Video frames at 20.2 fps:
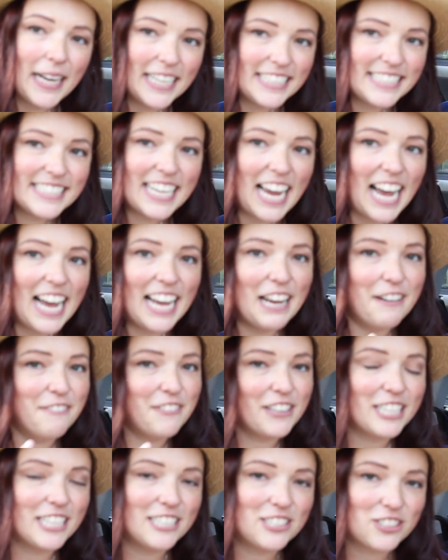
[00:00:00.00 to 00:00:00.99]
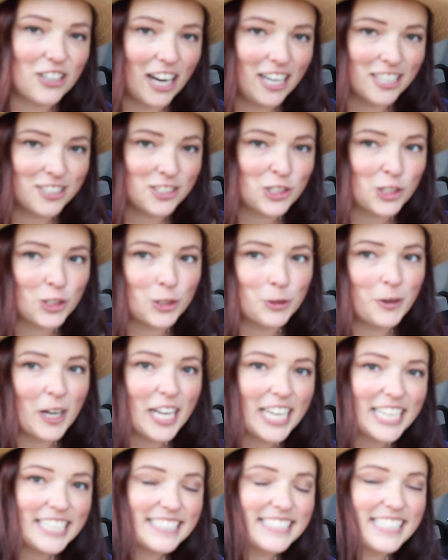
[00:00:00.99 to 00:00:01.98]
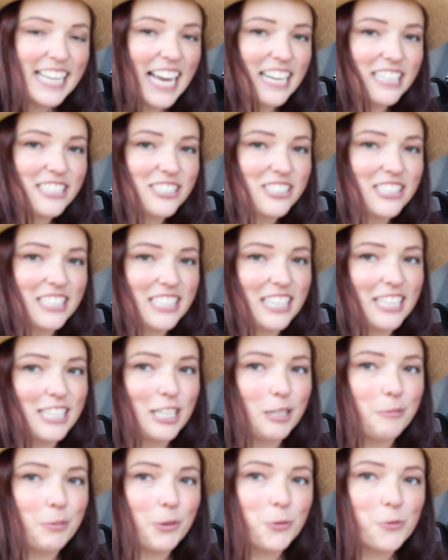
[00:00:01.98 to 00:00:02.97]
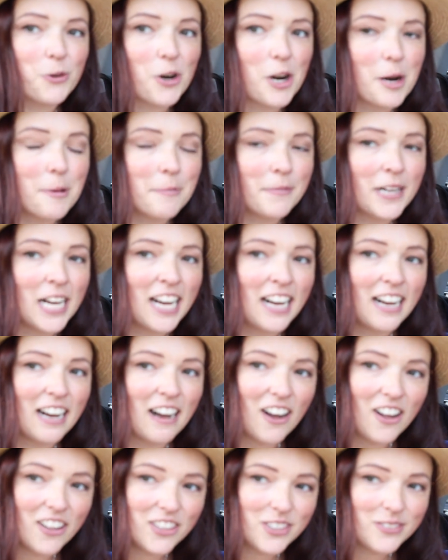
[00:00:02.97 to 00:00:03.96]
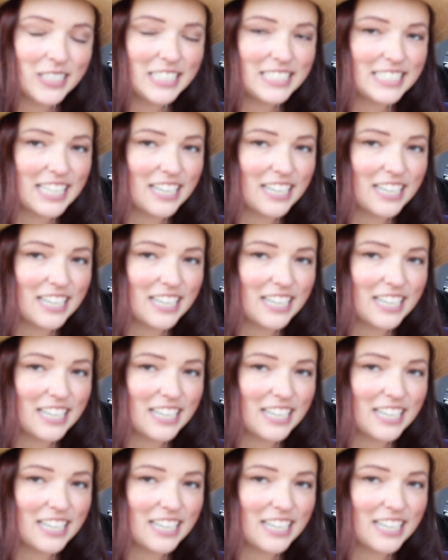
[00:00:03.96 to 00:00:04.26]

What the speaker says: but I have very tried and true ways that actually can keep you warm all the way